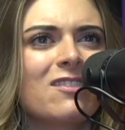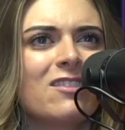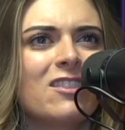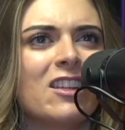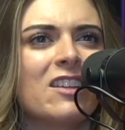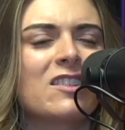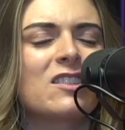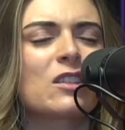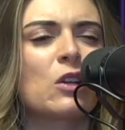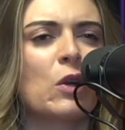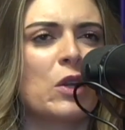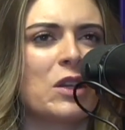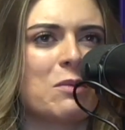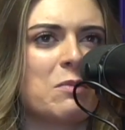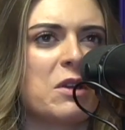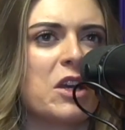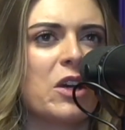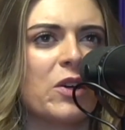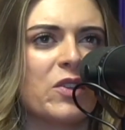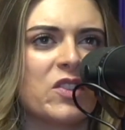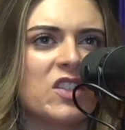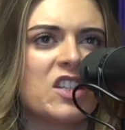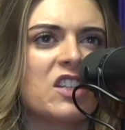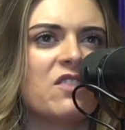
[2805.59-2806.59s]
that's going to be
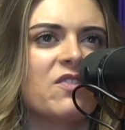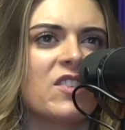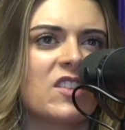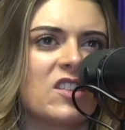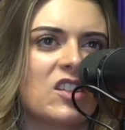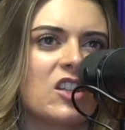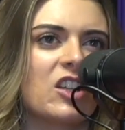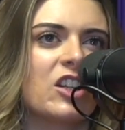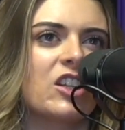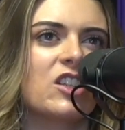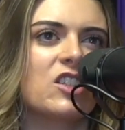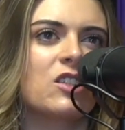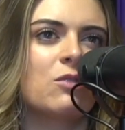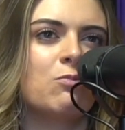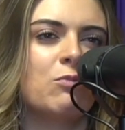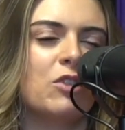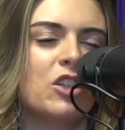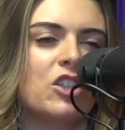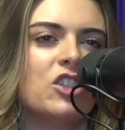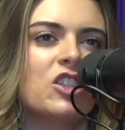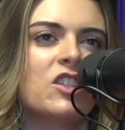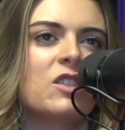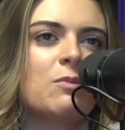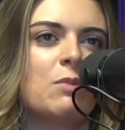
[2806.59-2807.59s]
hosting visitors,
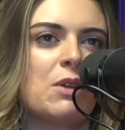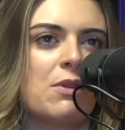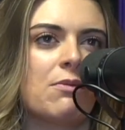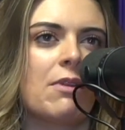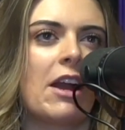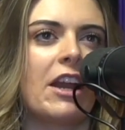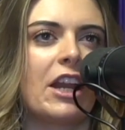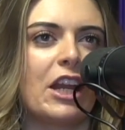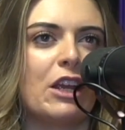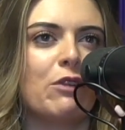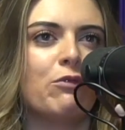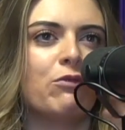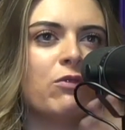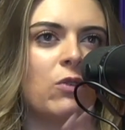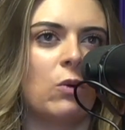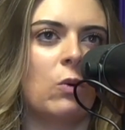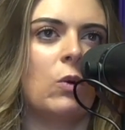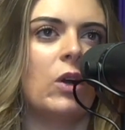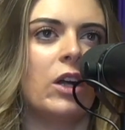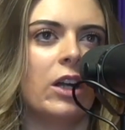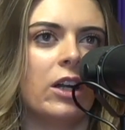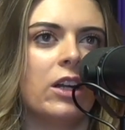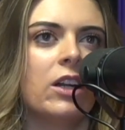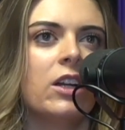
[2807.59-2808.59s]
but just be ready
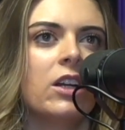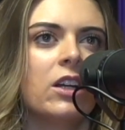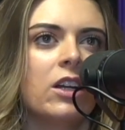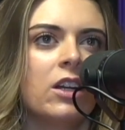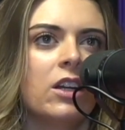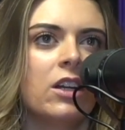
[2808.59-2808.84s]
for